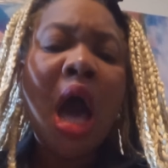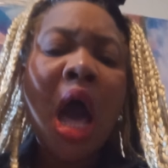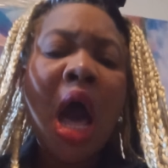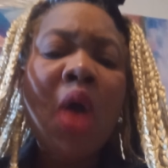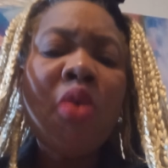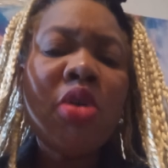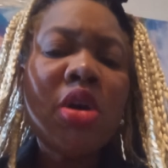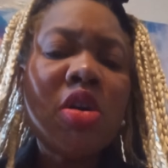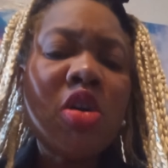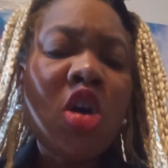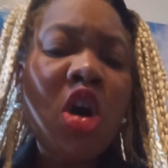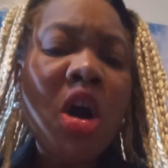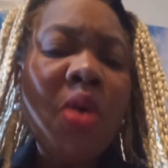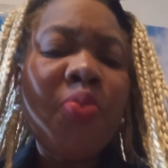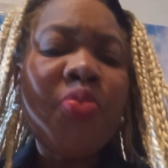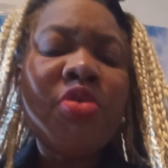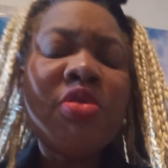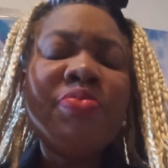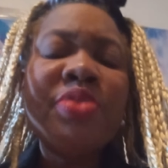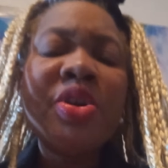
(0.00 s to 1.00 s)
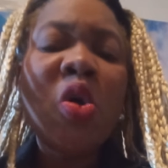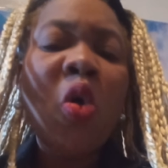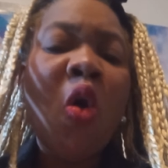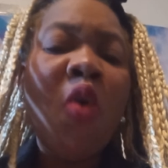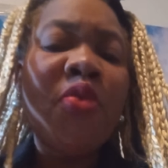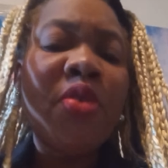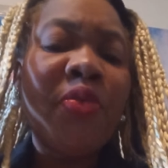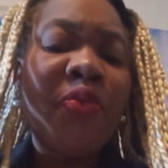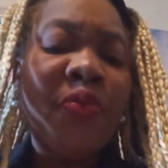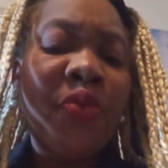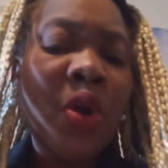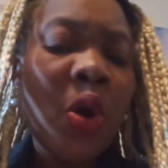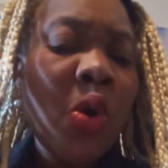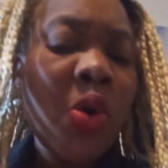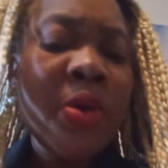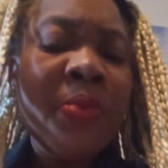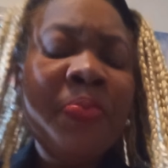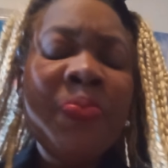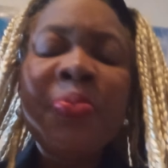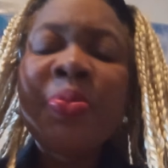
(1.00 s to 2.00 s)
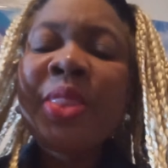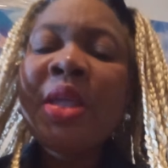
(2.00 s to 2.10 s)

Our cup will be overflowed.